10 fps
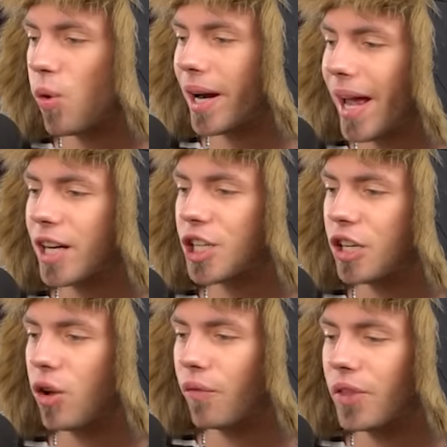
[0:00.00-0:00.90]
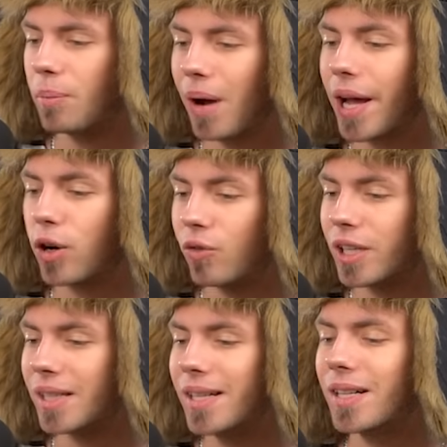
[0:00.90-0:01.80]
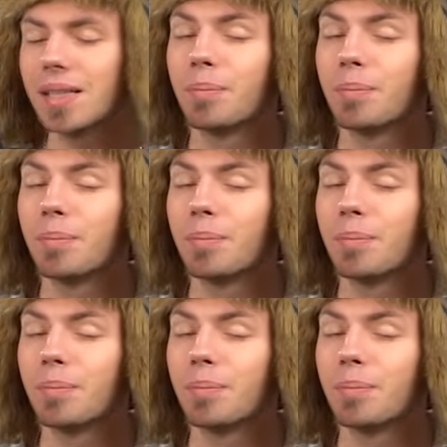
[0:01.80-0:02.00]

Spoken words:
reaction of the buyer over here.